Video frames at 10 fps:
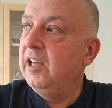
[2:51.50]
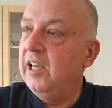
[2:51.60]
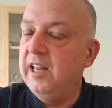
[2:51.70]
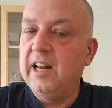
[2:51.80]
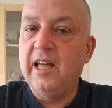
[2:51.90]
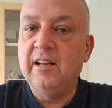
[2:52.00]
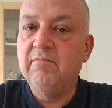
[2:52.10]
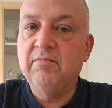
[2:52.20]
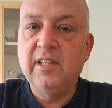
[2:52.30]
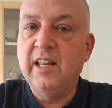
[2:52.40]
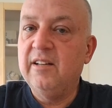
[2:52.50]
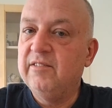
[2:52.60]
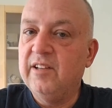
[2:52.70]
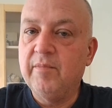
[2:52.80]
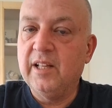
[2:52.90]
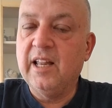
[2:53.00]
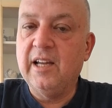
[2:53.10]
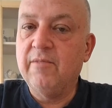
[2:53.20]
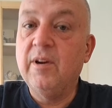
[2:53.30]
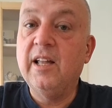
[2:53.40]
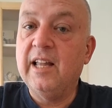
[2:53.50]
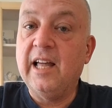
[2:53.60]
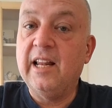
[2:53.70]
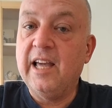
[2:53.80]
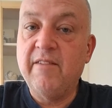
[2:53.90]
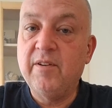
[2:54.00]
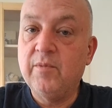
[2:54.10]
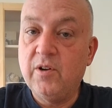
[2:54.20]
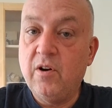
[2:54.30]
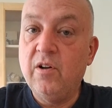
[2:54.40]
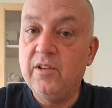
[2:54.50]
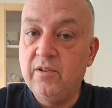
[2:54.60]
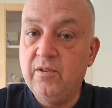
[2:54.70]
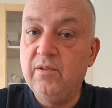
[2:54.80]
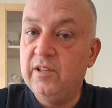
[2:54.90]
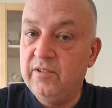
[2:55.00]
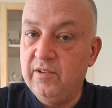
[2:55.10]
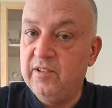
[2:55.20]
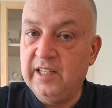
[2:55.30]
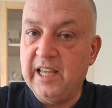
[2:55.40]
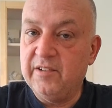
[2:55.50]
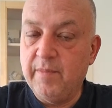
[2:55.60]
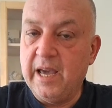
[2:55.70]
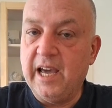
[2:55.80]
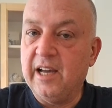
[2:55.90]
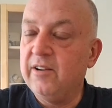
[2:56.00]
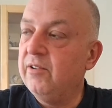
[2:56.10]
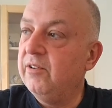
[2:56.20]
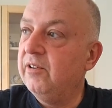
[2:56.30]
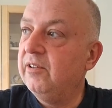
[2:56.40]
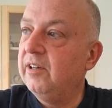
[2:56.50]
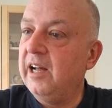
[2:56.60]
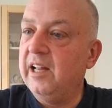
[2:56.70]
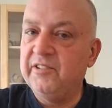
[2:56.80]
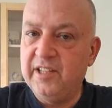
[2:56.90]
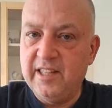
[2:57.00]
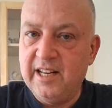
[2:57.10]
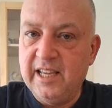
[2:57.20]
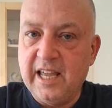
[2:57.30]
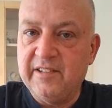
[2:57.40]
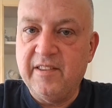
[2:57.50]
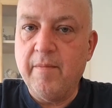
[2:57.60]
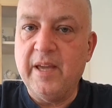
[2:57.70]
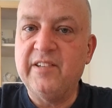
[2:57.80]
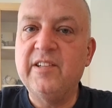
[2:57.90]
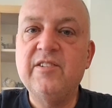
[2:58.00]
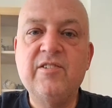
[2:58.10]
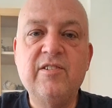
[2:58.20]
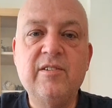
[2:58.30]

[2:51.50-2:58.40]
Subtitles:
And then something like, well, I'll have him call you as soon as he gets back, or I'll see that he gets the message.